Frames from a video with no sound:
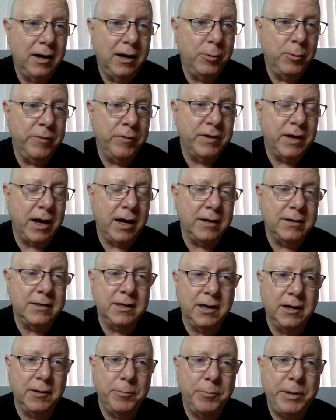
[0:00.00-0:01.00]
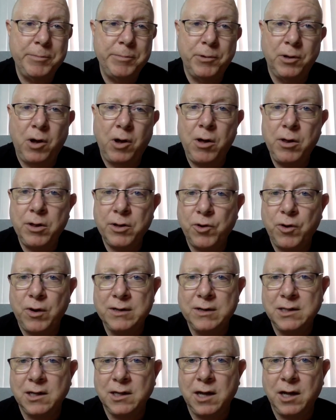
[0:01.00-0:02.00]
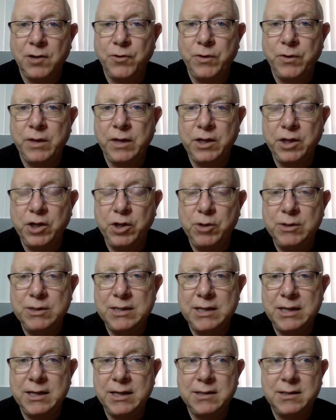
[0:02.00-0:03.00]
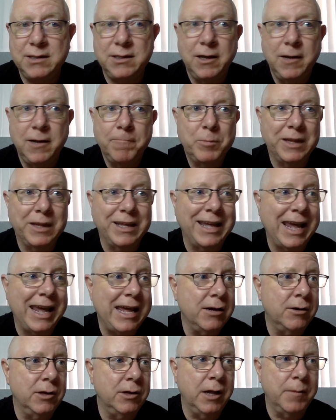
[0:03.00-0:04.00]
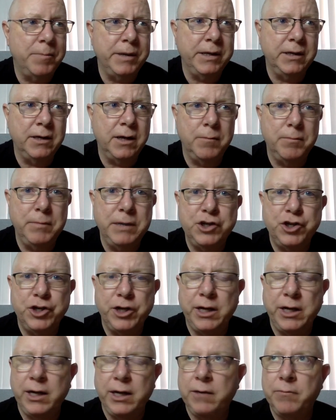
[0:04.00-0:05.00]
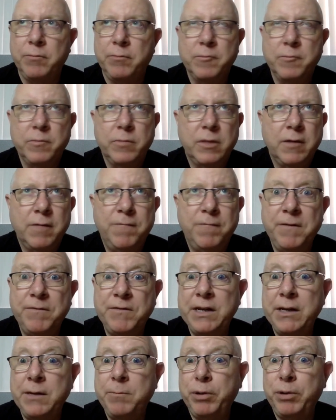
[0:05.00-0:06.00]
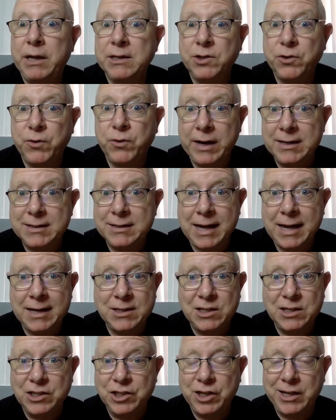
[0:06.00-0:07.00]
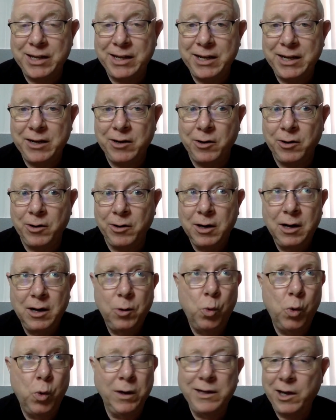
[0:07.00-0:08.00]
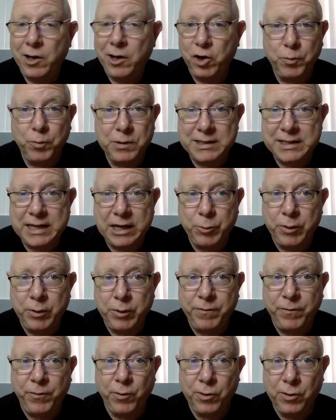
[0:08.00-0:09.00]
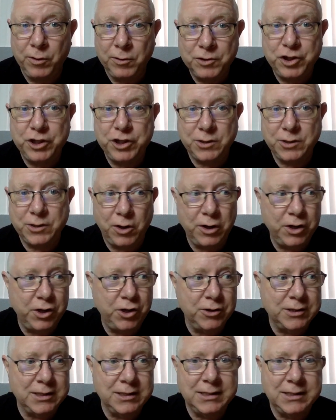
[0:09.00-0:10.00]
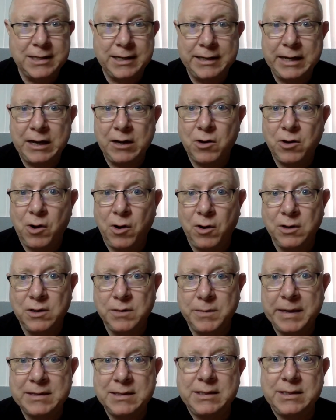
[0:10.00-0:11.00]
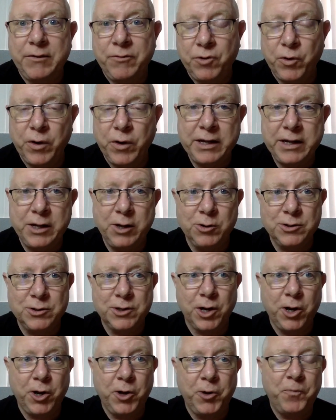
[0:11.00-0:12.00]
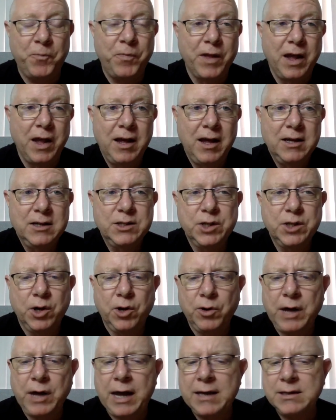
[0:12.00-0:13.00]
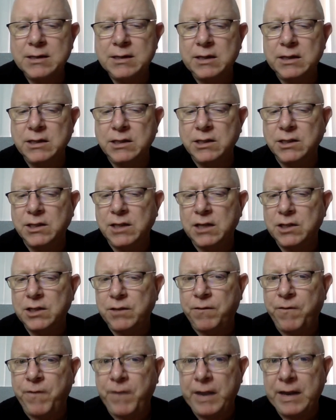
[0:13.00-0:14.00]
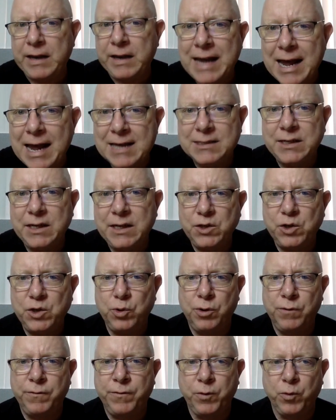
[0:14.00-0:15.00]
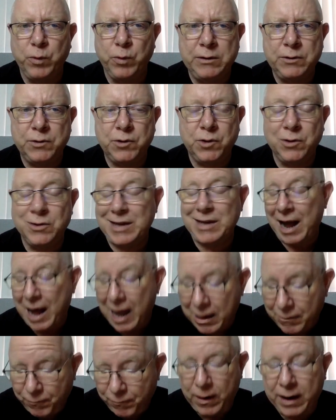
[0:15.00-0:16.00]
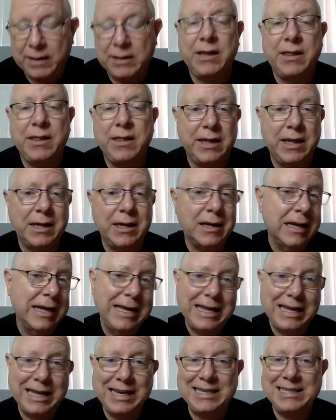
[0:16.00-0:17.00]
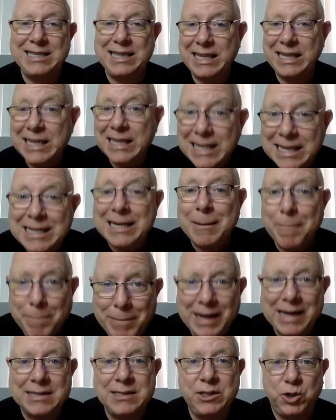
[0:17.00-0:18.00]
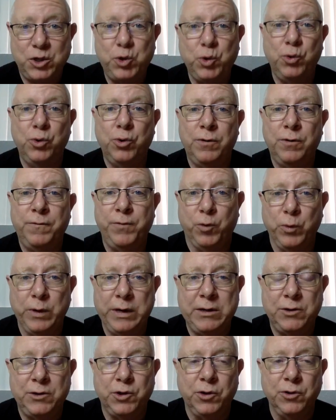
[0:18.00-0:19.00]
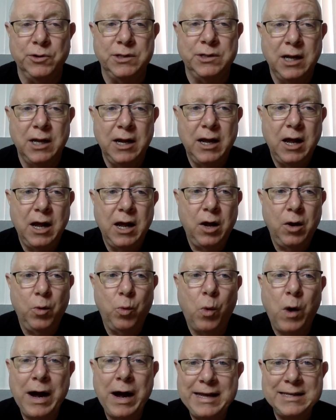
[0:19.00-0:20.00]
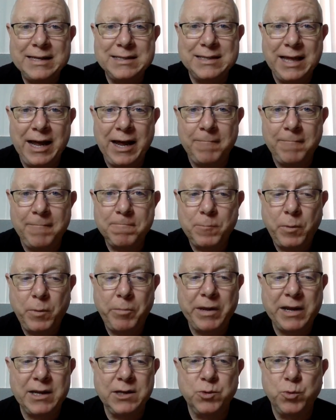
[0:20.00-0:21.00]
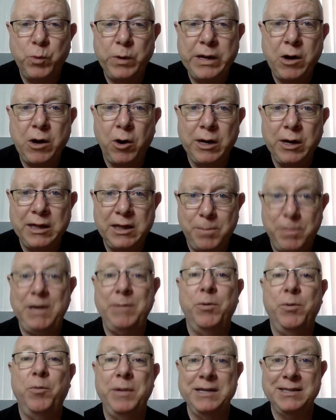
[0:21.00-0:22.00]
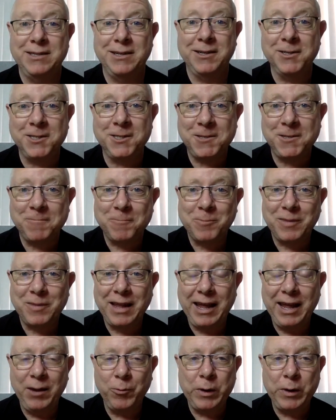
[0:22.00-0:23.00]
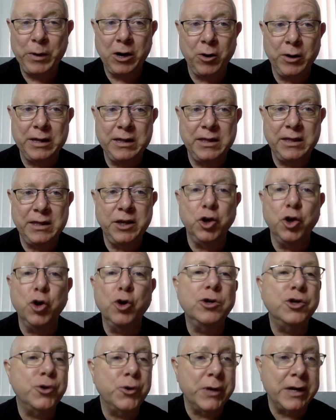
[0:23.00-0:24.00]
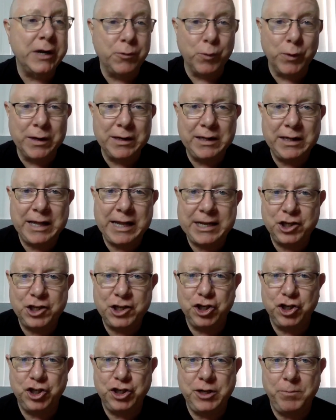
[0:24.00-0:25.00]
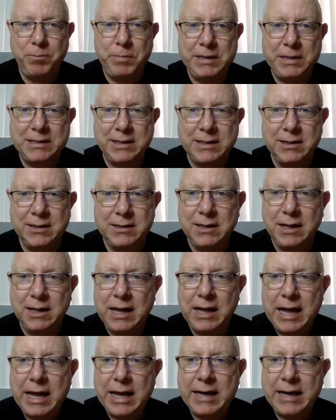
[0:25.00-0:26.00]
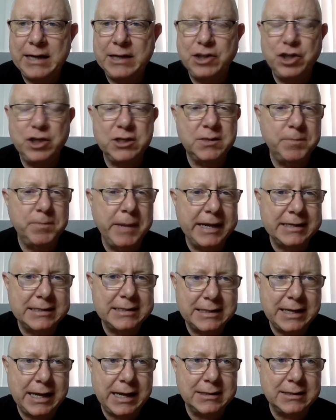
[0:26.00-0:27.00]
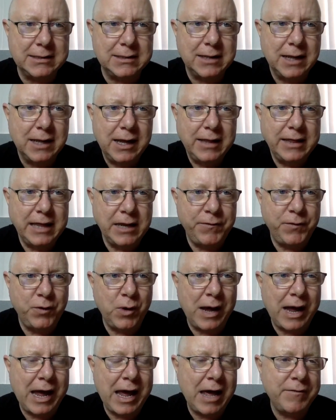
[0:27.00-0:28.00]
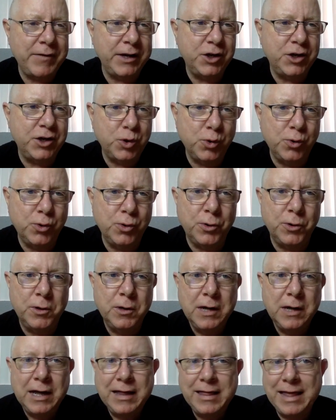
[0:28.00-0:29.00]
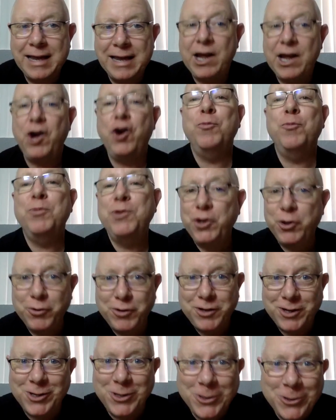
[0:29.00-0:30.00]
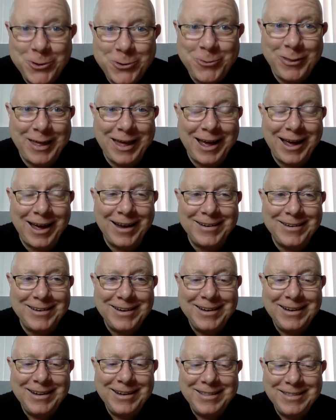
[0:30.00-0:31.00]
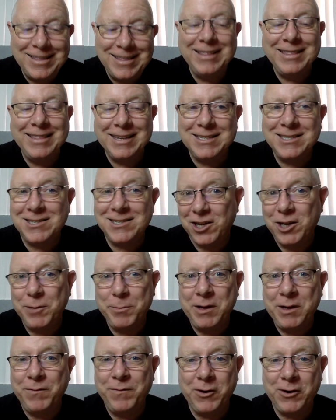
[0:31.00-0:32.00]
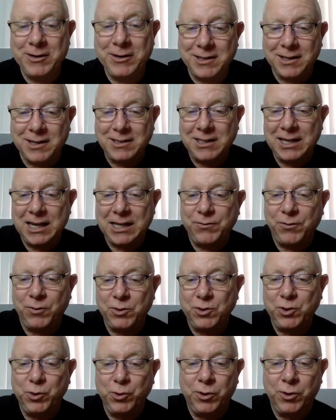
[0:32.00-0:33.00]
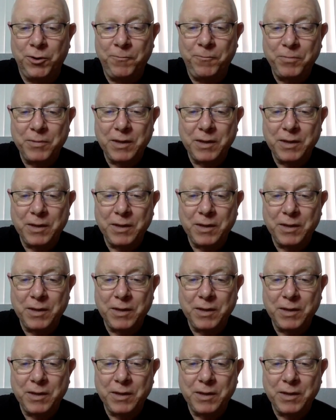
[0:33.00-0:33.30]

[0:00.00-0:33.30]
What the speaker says: We've got people all across the country that use this. Gail up in Michigan, 50 plus transactions a year, 100% referral. She started using send out cards about 7 or 8 years ago. So guys, this is such a fantastic tool for realtors. I frankly think it is the best tool for realtors. Why is that? Because we are in the people business, and we are in the nurturing relationship business. And it just makes sense that if you have a tool that helps you to do that, then this is going to be a very successful tool.